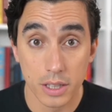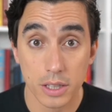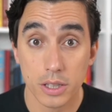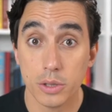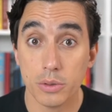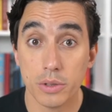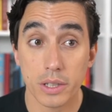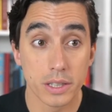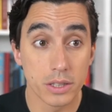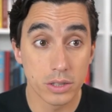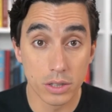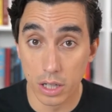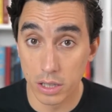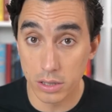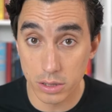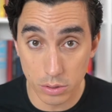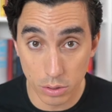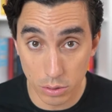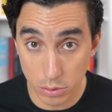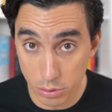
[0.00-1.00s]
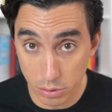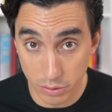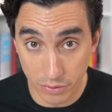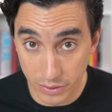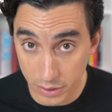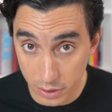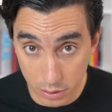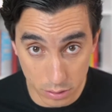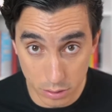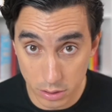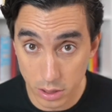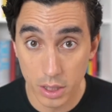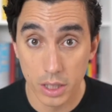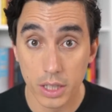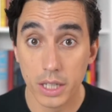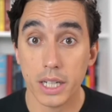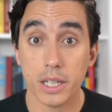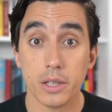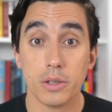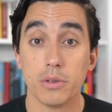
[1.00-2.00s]
you exhaust all your fears
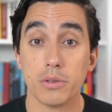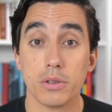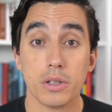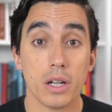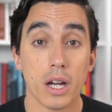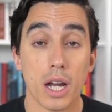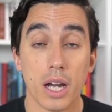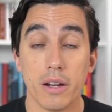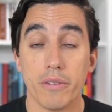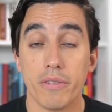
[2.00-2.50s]
and you're